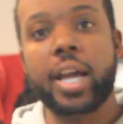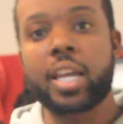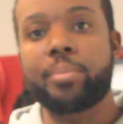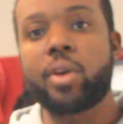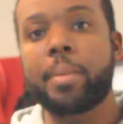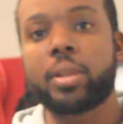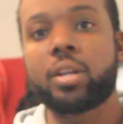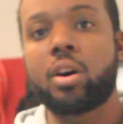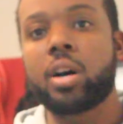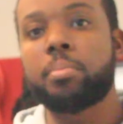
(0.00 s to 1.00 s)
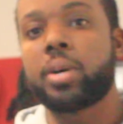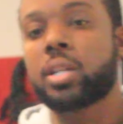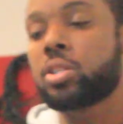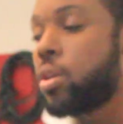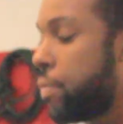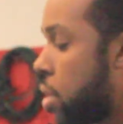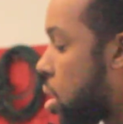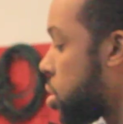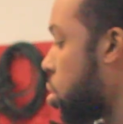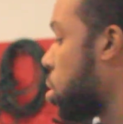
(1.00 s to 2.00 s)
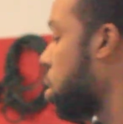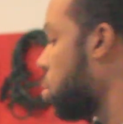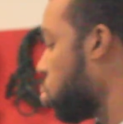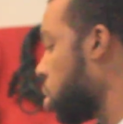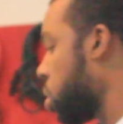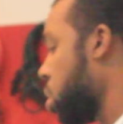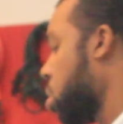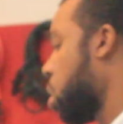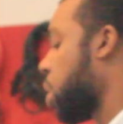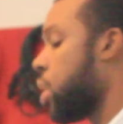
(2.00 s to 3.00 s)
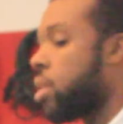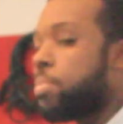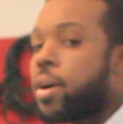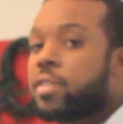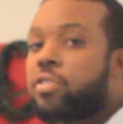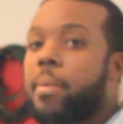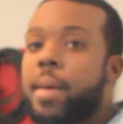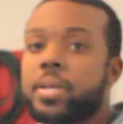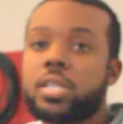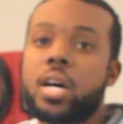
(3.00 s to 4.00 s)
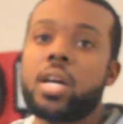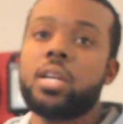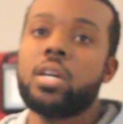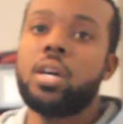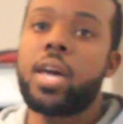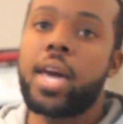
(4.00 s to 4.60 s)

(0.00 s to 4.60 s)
I keep rambling on, but so far so good with getting the parts from Amazon.